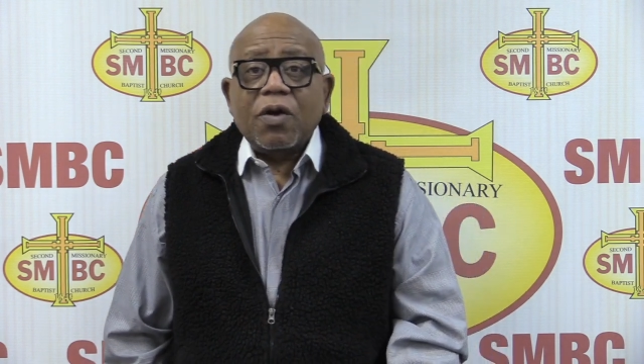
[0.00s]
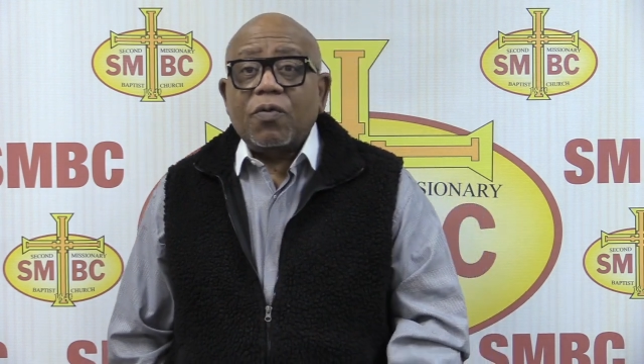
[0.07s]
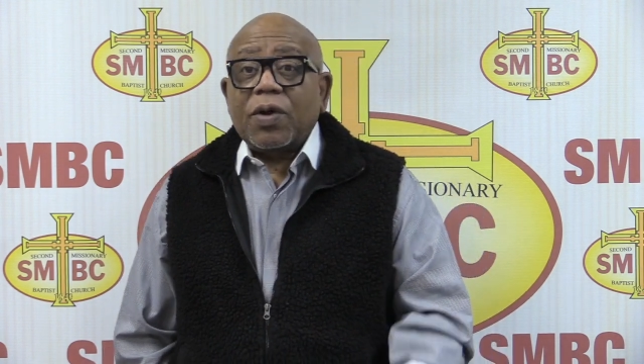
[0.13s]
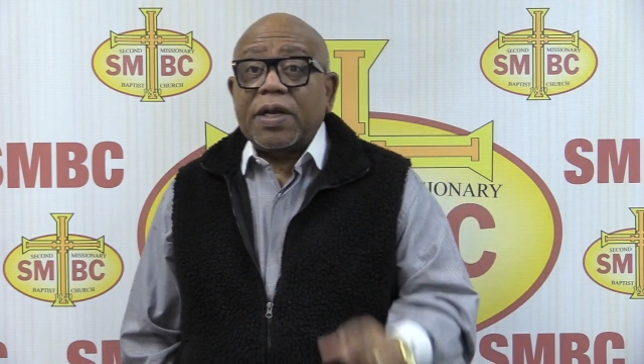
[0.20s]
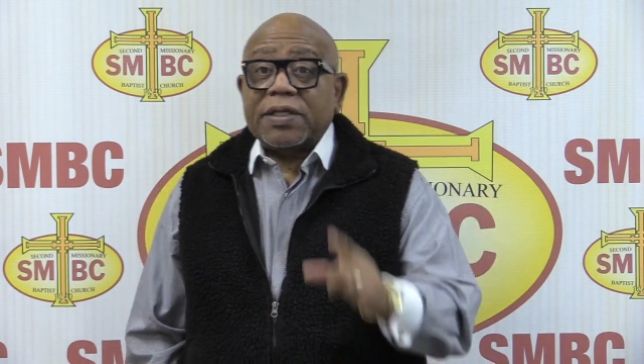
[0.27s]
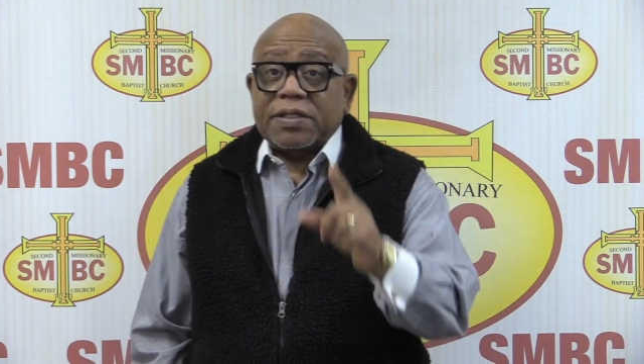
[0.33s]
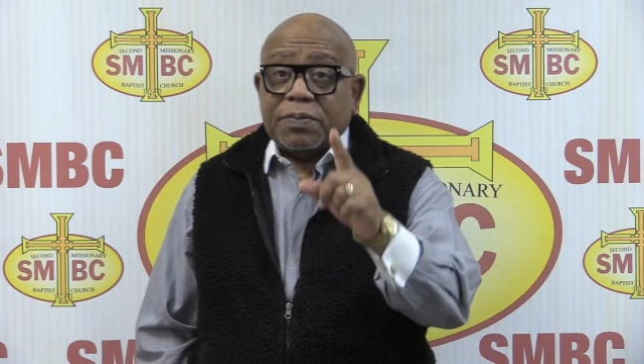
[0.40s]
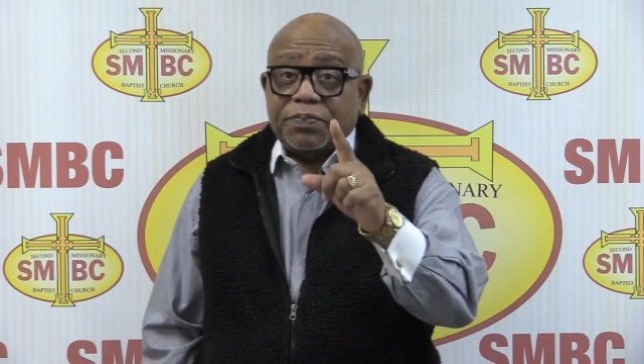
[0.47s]

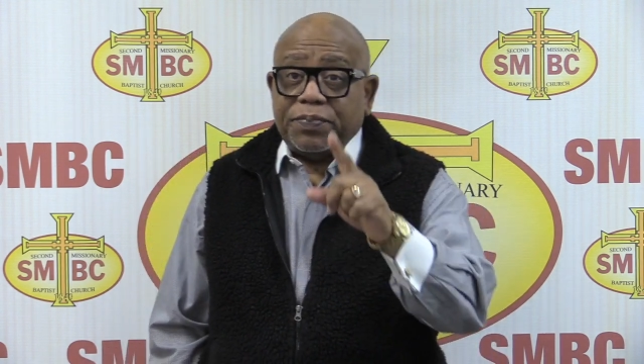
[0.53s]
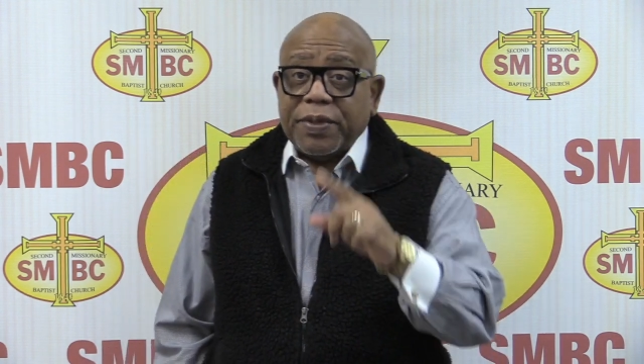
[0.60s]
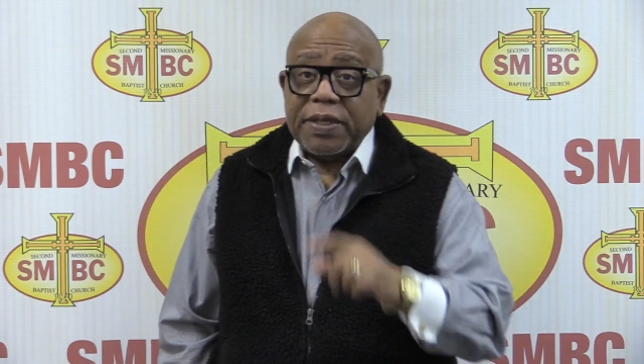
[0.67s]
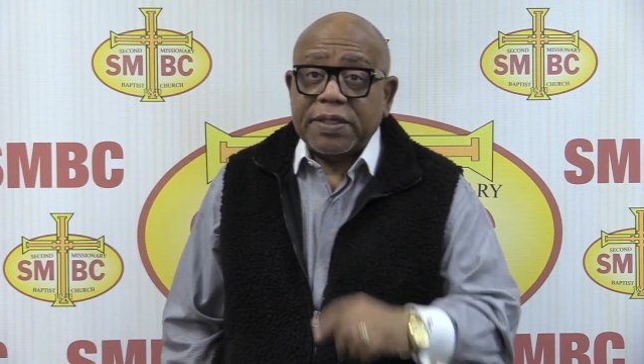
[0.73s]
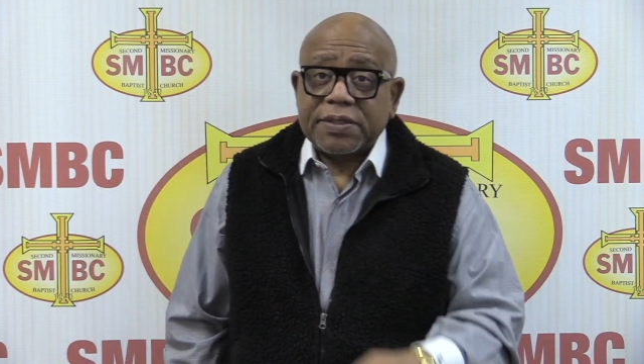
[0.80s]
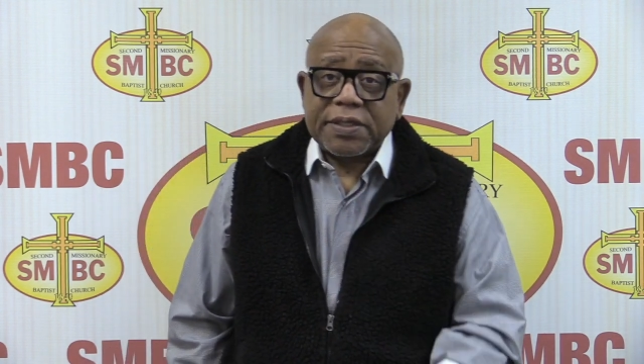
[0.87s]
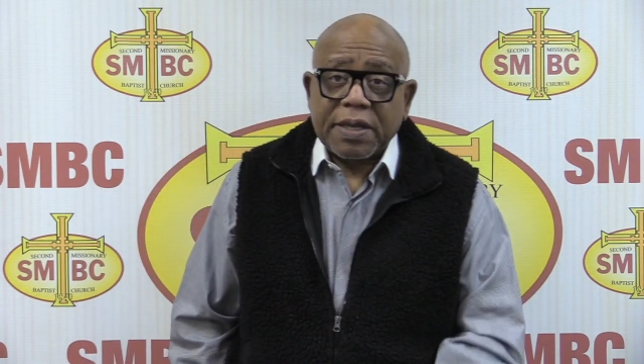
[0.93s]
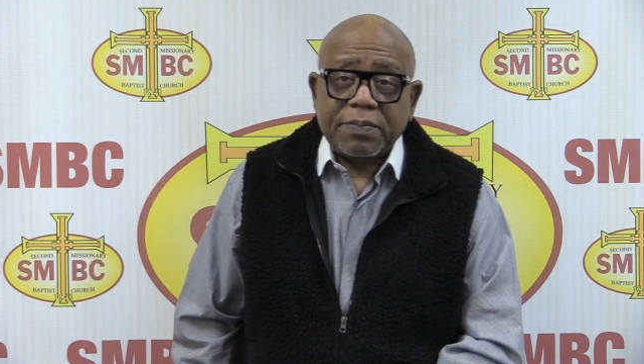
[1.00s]
Well, listen,
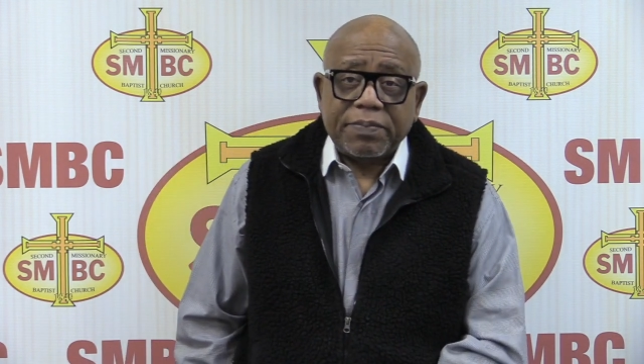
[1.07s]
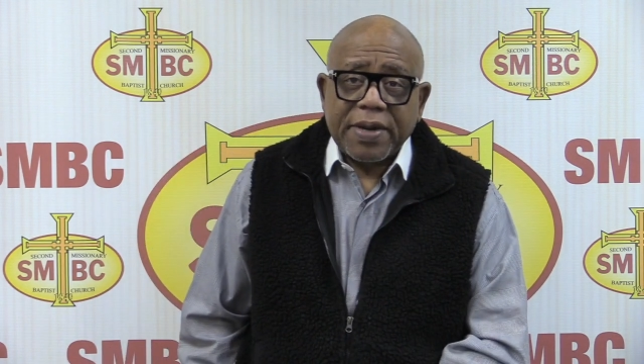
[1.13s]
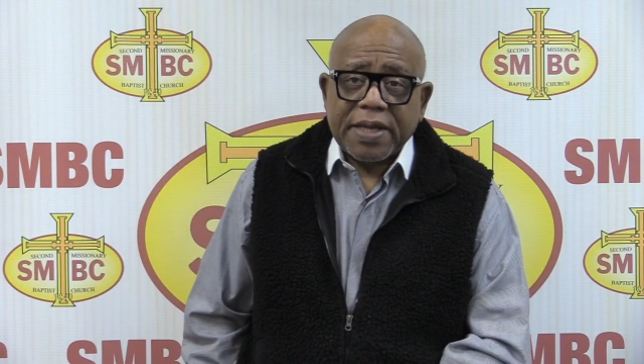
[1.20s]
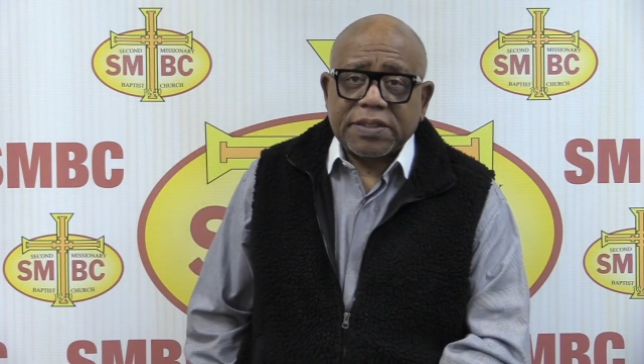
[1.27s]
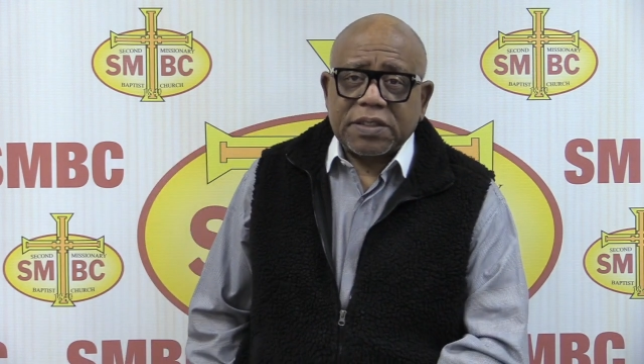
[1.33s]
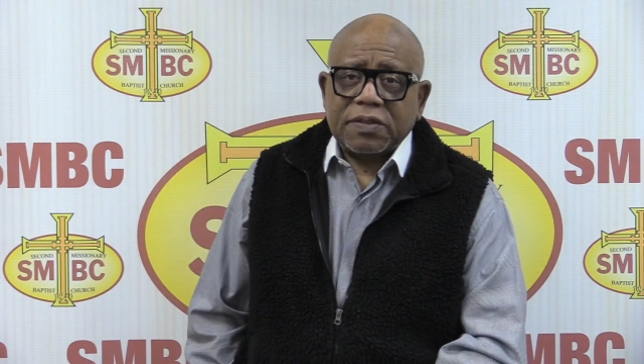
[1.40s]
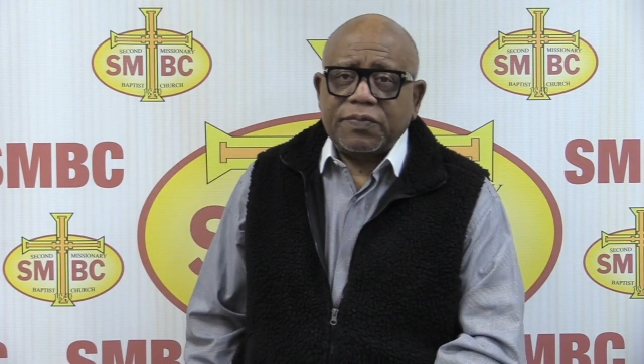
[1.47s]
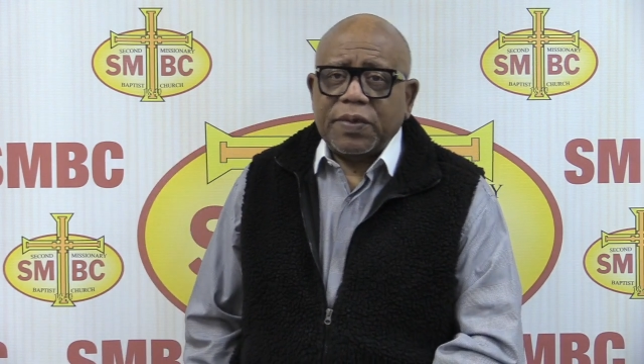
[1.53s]
peace and
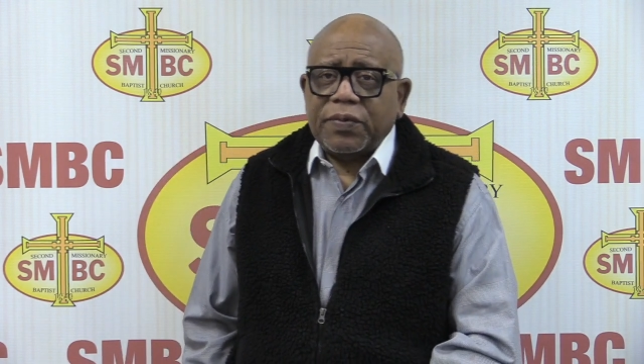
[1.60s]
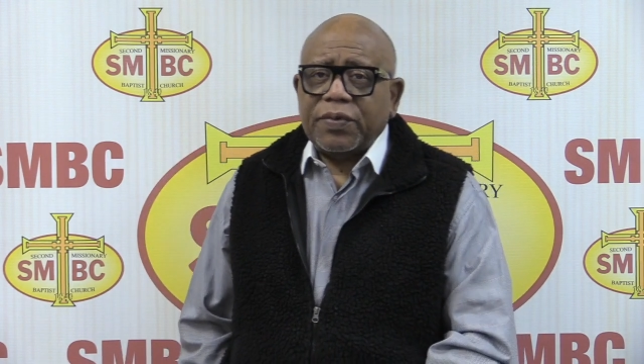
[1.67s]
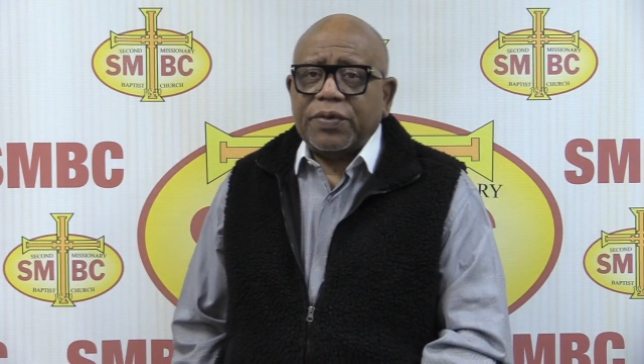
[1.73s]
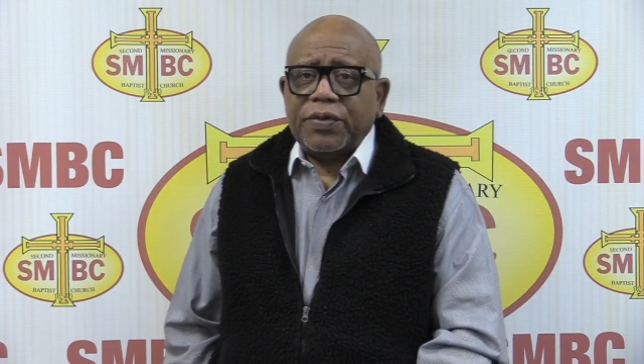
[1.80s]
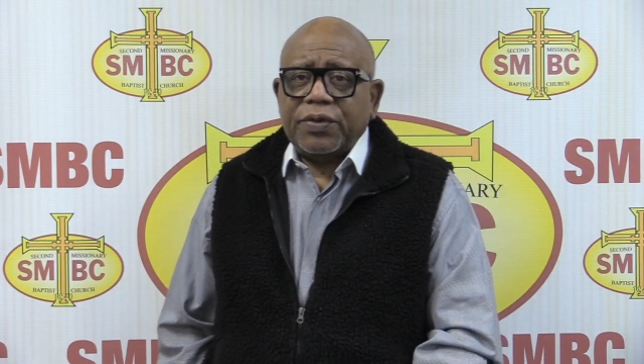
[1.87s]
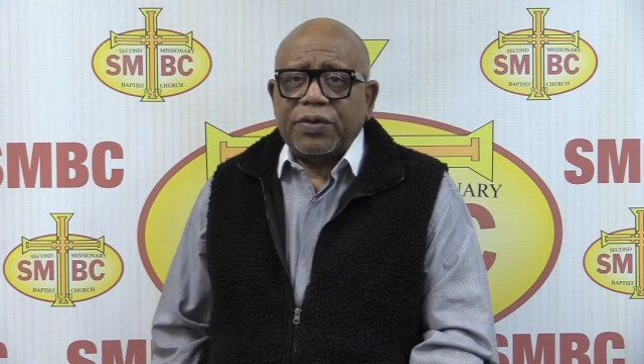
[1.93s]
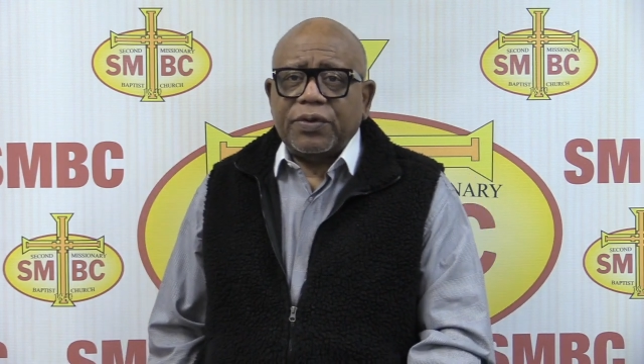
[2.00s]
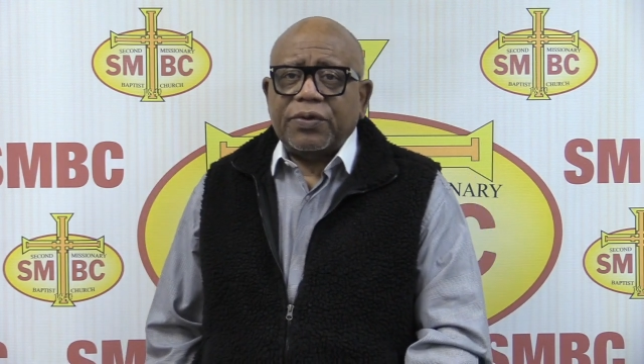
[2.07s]
blessings be
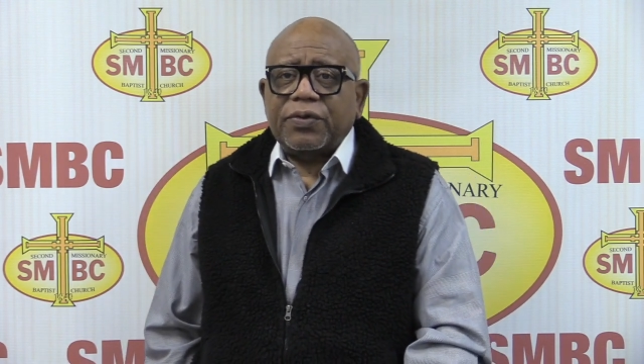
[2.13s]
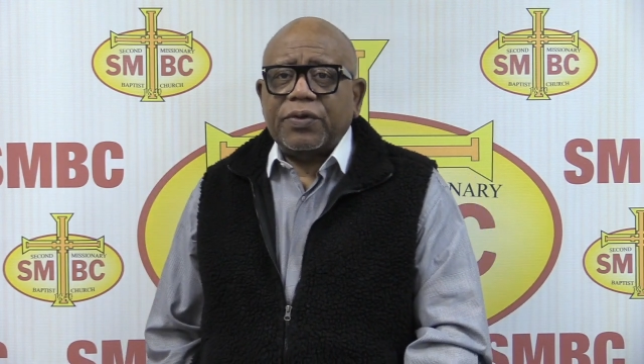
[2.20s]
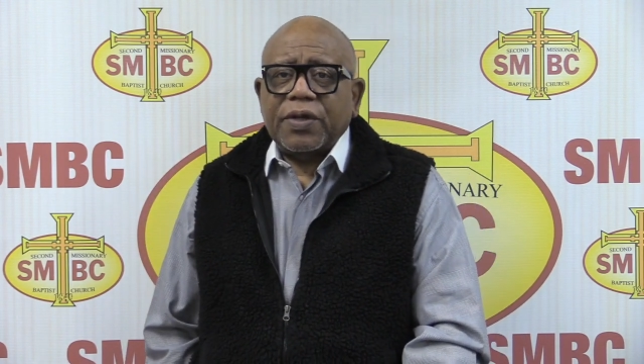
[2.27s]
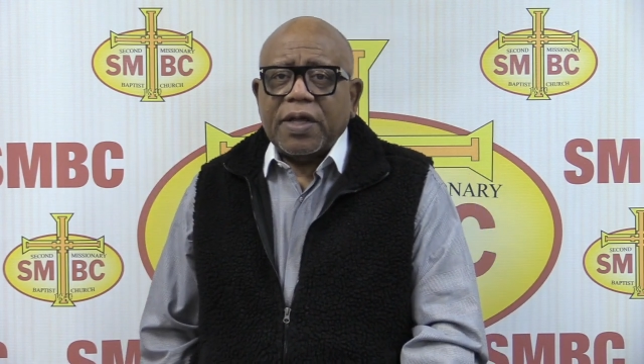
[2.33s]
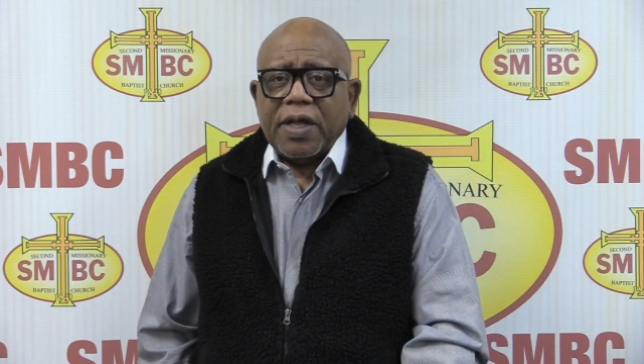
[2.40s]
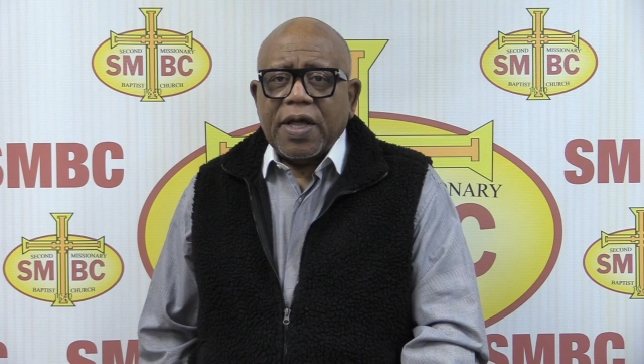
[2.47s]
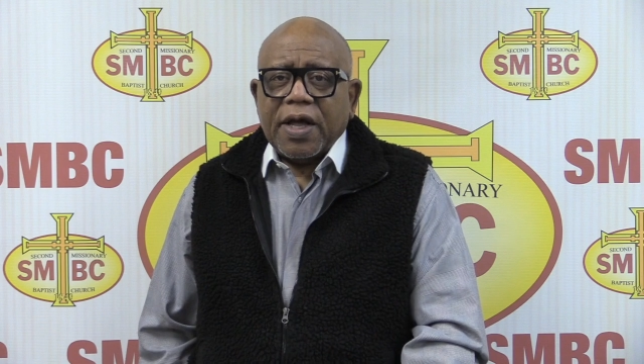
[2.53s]
with you.